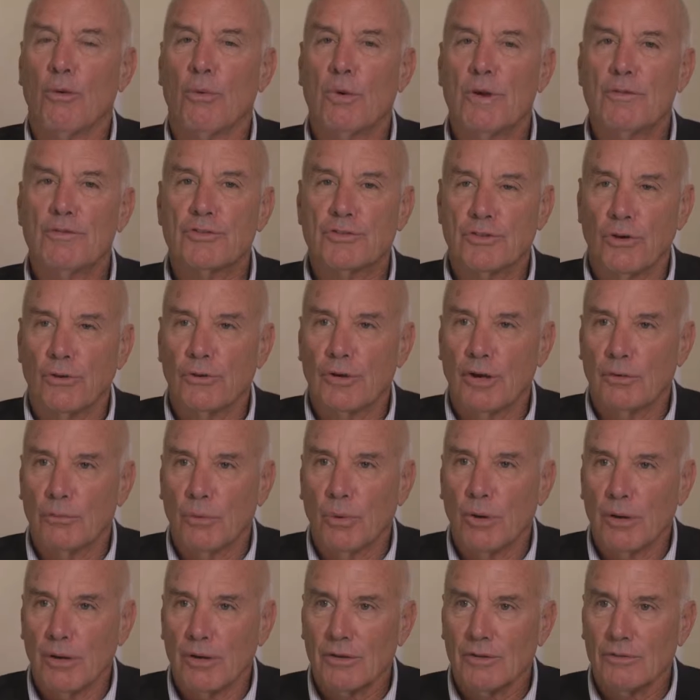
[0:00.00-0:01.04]
We've shown it
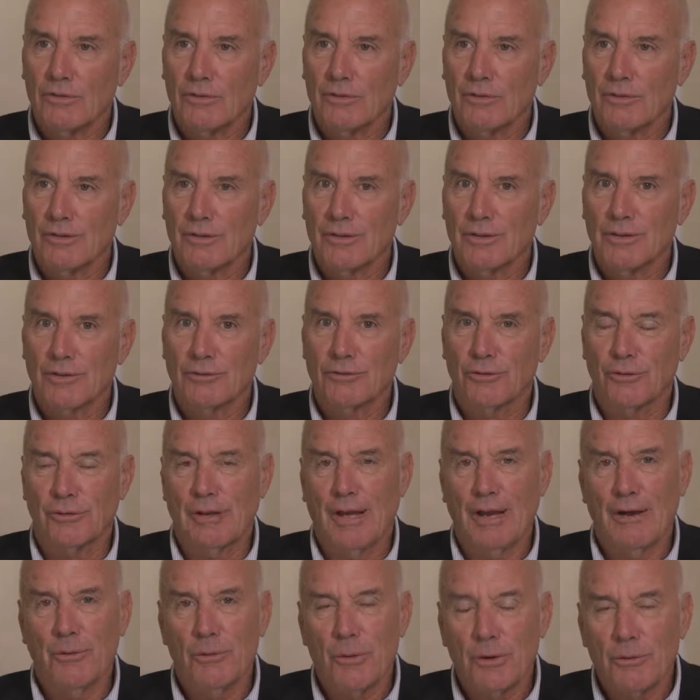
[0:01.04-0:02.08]
works. So
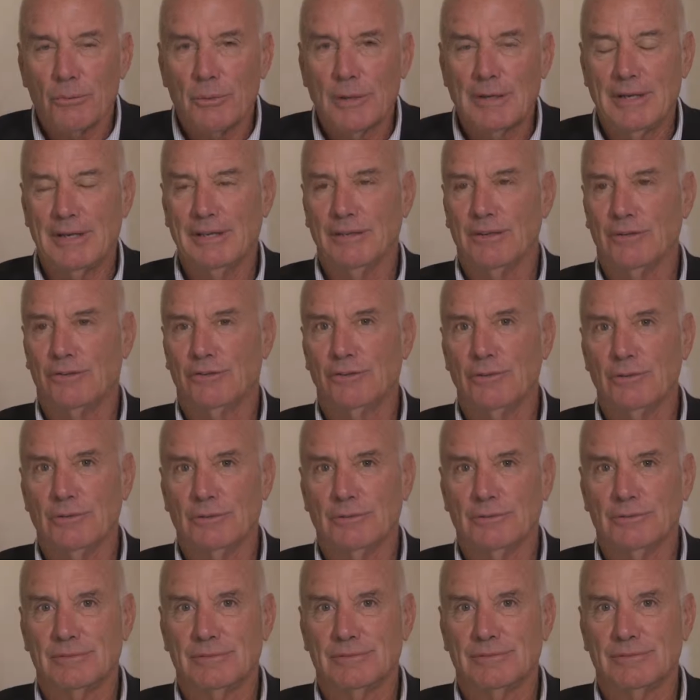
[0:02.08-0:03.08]
now what do we need to do?